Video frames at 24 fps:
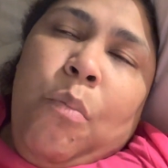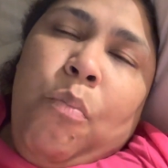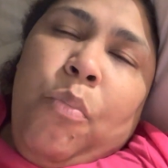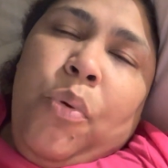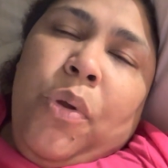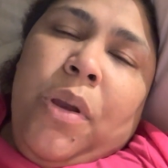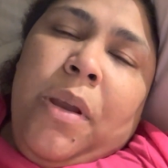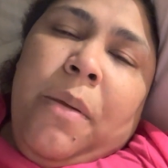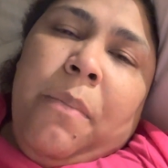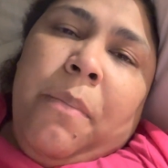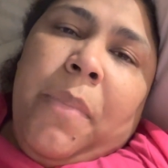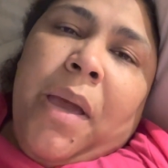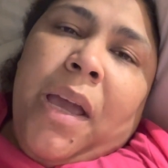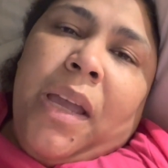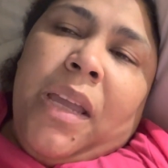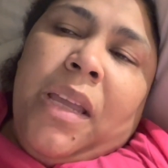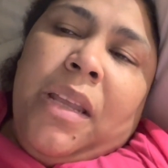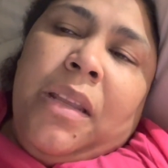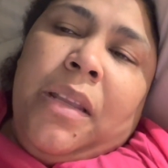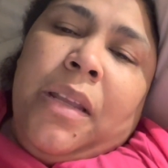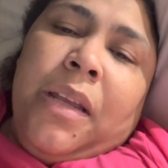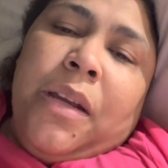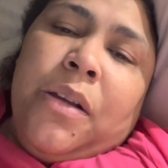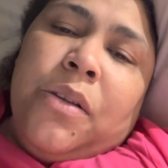put Him back
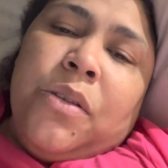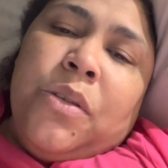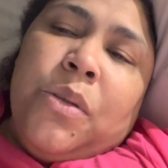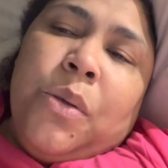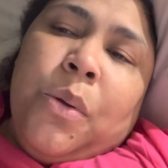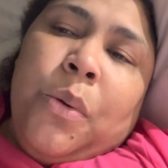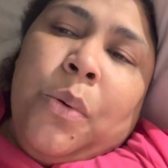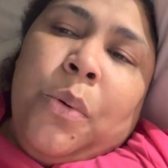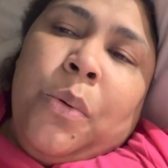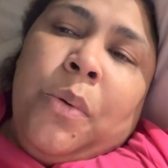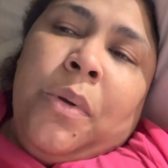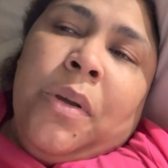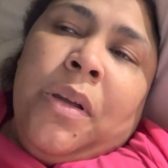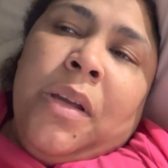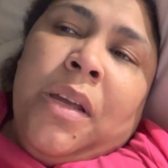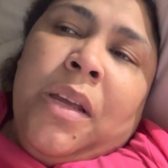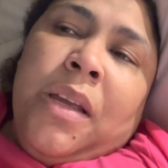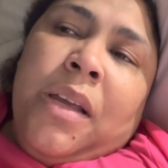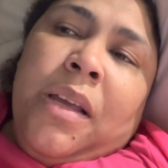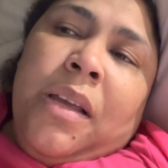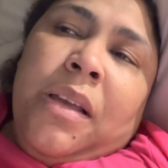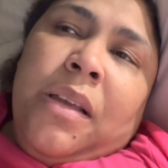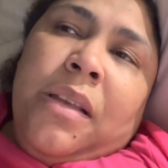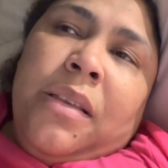in there. So
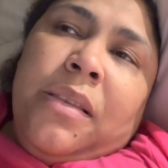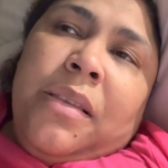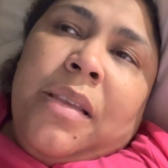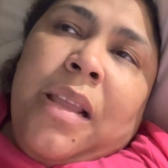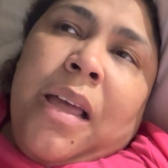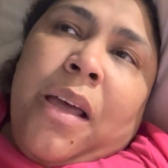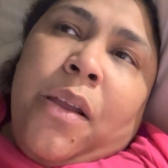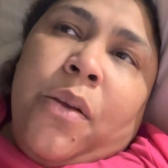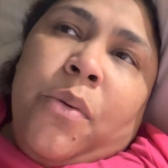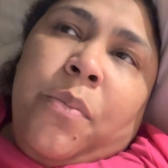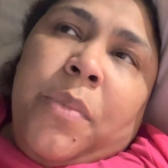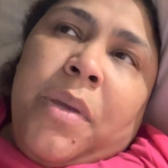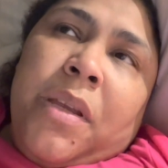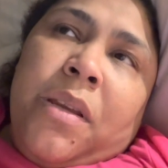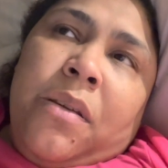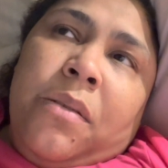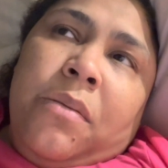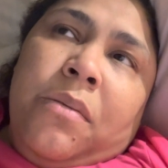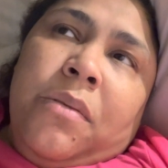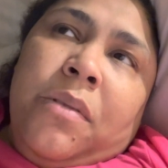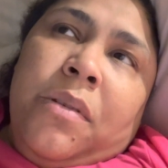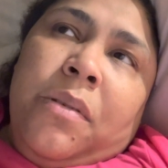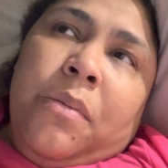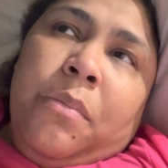that'll
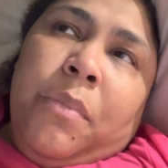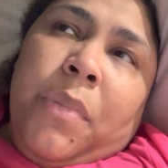mean